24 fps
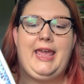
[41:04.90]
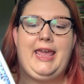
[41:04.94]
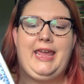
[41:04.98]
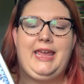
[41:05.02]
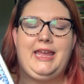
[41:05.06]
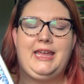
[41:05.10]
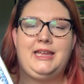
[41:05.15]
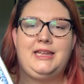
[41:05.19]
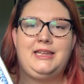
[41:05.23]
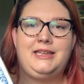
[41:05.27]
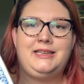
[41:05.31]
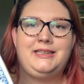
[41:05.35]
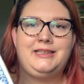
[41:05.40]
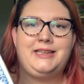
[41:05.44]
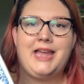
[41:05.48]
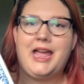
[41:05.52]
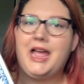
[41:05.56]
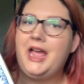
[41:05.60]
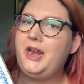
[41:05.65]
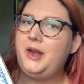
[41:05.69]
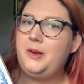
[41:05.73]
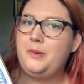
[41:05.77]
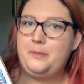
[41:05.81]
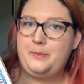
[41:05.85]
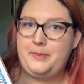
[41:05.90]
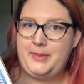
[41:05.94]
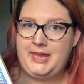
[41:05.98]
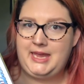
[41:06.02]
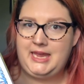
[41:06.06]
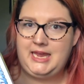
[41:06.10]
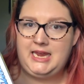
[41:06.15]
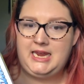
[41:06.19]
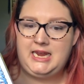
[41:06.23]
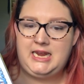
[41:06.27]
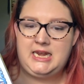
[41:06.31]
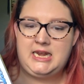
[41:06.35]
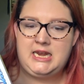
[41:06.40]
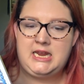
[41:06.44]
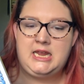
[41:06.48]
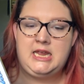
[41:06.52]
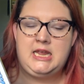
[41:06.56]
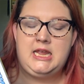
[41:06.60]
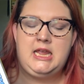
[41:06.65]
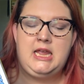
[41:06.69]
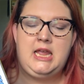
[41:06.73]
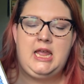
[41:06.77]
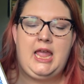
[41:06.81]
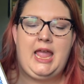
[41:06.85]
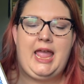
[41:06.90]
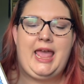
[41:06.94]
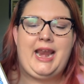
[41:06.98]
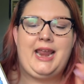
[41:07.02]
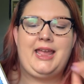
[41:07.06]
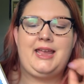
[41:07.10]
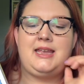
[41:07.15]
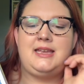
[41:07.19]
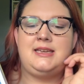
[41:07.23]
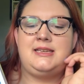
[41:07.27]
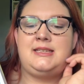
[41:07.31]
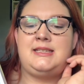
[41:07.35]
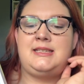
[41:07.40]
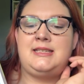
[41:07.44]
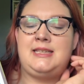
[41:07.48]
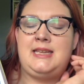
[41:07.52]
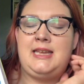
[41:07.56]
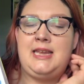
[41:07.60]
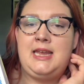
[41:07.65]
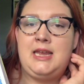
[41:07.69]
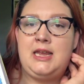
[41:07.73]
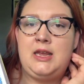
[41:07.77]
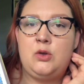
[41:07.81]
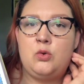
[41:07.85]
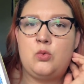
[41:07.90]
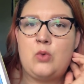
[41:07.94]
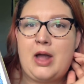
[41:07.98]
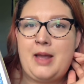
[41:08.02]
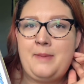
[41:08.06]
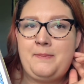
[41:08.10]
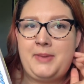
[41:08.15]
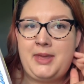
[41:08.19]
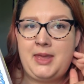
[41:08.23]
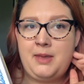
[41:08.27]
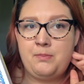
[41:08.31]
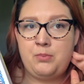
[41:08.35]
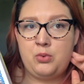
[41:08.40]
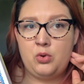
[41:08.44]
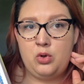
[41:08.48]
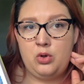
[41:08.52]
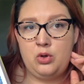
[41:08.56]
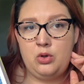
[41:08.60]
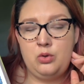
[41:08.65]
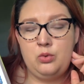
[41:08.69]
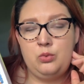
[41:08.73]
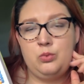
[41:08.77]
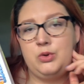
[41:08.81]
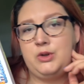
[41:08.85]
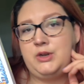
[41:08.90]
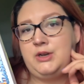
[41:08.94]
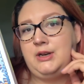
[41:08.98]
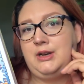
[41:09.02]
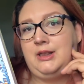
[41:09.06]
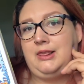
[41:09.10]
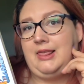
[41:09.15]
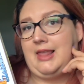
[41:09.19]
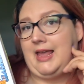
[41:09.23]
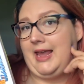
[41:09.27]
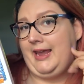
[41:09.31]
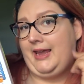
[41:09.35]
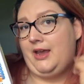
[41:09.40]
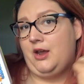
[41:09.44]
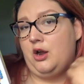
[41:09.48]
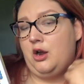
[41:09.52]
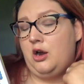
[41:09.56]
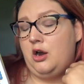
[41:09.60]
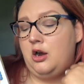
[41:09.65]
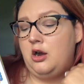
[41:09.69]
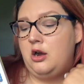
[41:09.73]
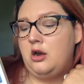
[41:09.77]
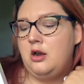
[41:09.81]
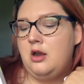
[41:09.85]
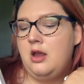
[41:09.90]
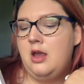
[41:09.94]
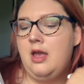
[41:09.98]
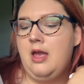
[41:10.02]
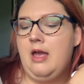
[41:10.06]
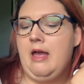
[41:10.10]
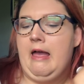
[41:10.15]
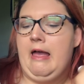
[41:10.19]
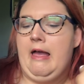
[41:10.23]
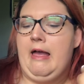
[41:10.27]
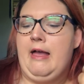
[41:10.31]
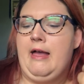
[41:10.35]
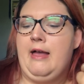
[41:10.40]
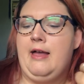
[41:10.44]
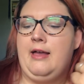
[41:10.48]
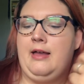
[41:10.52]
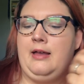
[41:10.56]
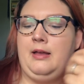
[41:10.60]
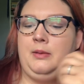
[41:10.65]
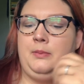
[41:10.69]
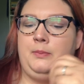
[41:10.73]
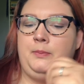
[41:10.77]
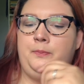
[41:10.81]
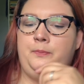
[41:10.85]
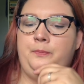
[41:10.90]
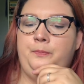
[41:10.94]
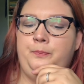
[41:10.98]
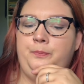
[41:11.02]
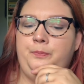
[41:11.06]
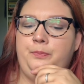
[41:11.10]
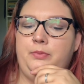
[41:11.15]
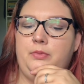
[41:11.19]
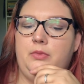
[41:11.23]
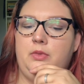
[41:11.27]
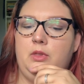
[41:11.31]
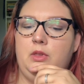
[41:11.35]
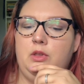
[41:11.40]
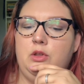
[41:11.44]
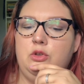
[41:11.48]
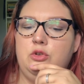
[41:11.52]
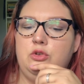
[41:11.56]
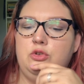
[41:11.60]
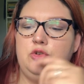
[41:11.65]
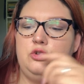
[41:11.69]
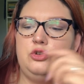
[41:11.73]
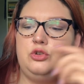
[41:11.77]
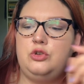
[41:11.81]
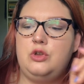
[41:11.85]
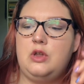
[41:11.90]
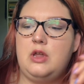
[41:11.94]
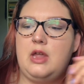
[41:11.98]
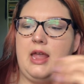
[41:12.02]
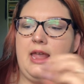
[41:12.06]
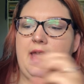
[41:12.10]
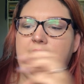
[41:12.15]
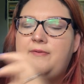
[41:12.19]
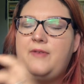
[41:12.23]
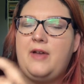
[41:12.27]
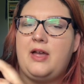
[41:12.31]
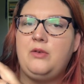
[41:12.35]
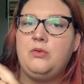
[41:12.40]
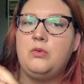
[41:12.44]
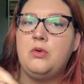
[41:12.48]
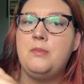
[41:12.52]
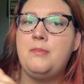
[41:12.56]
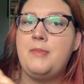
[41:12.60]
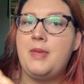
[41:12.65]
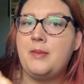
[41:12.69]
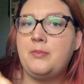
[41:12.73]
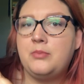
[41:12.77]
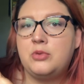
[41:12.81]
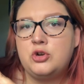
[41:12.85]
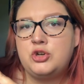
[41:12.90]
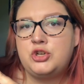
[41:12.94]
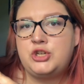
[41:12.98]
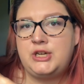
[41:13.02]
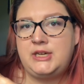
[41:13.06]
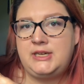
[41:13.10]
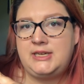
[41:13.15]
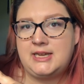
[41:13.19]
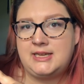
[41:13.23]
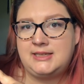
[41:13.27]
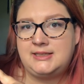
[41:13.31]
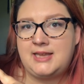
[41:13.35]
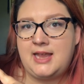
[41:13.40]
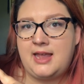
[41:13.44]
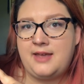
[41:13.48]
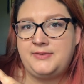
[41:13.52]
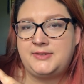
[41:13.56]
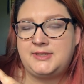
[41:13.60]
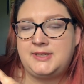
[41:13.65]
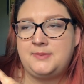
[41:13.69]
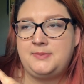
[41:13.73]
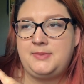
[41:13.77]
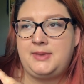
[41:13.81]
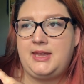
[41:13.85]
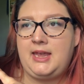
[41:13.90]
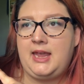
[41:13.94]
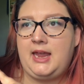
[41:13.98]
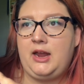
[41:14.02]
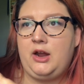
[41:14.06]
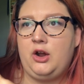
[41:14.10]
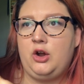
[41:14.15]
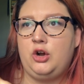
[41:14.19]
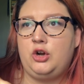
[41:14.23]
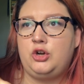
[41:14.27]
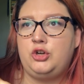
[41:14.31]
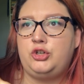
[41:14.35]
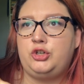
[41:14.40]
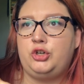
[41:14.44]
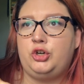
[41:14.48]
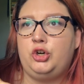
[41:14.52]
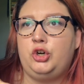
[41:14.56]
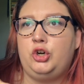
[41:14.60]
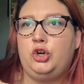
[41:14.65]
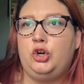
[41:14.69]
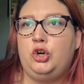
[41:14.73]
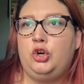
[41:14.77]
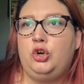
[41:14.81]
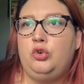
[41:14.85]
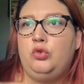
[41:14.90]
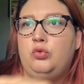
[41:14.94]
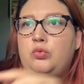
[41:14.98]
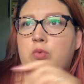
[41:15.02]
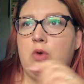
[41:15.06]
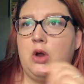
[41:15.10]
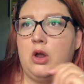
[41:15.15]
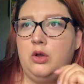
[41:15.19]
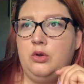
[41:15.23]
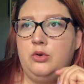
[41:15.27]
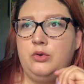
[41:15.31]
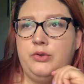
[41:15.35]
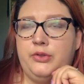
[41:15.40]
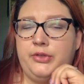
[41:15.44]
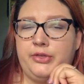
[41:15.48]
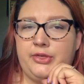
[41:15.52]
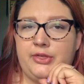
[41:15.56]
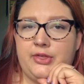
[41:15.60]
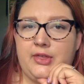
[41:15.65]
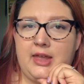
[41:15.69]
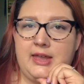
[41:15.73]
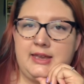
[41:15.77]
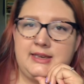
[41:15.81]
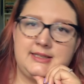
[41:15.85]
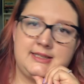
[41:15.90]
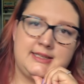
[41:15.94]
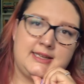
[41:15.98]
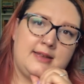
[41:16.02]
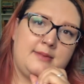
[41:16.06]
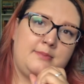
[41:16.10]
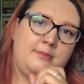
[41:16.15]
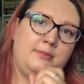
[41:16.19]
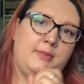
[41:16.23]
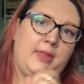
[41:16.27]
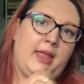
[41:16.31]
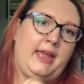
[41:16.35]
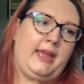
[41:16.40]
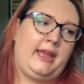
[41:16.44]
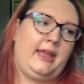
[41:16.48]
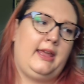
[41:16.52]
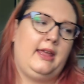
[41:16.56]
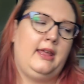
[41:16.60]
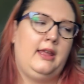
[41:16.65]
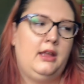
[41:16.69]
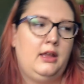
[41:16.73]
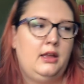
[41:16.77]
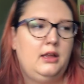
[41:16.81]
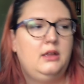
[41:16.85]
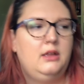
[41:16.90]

and kind of mean, and I can see why people wouldn't like her. Um, if I remember, she does have some character growth and some like